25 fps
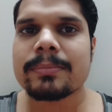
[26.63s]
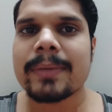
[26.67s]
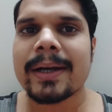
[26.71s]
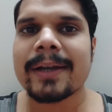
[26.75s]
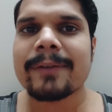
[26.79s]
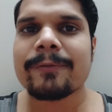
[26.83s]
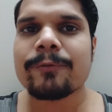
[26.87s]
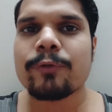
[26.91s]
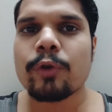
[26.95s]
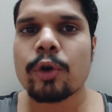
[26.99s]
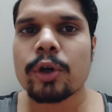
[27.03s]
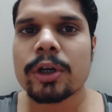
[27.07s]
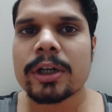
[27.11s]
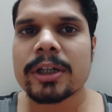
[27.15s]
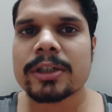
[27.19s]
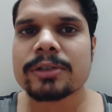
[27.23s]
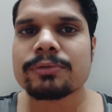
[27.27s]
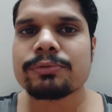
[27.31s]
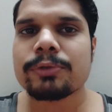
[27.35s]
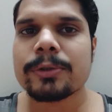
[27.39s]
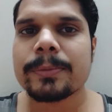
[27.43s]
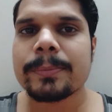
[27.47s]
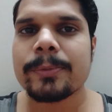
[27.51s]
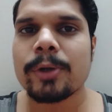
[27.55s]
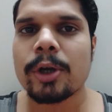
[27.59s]
my
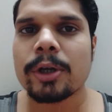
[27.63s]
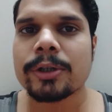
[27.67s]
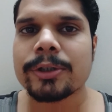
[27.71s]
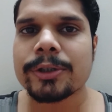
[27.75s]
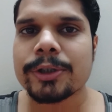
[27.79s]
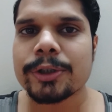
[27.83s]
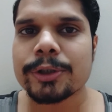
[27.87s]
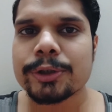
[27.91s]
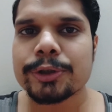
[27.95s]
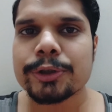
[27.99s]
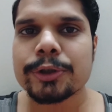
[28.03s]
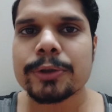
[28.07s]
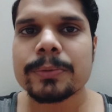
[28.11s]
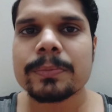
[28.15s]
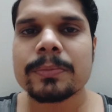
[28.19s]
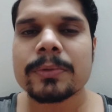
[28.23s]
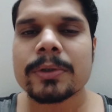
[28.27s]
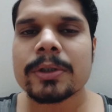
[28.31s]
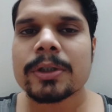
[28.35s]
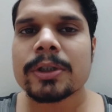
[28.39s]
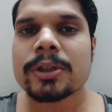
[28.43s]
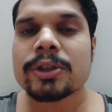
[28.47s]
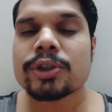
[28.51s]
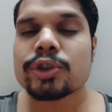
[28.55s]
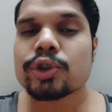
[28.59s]
focus would be on YouTube.
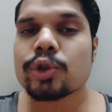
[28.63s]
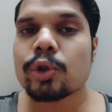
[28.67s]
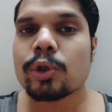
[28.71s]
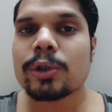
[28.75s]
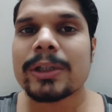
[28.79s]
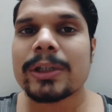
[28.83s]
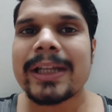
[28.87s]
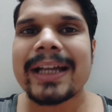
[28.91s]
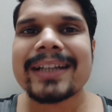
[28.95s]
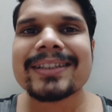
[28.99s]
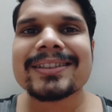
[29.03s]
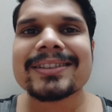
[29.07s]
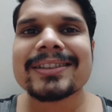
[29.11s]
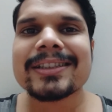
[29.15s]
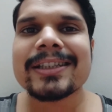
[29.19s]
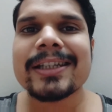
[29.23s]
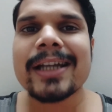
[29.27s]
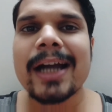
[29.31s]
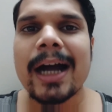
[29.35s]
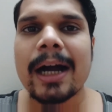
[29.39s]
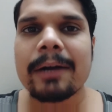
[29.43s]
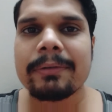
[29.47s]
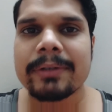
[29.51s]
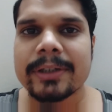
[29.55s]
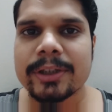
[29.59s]
So let's see
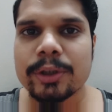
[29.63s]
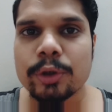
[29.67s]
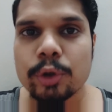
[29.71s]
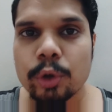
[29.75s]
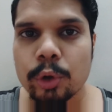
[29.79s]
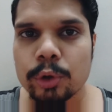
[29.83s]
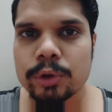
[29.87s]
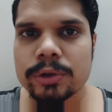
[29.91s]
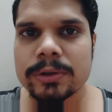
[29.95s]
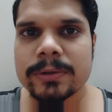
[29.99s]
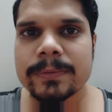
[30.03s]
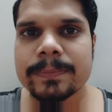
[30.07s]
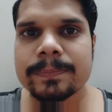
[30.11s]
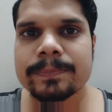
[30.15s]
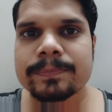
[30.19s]
how it grows.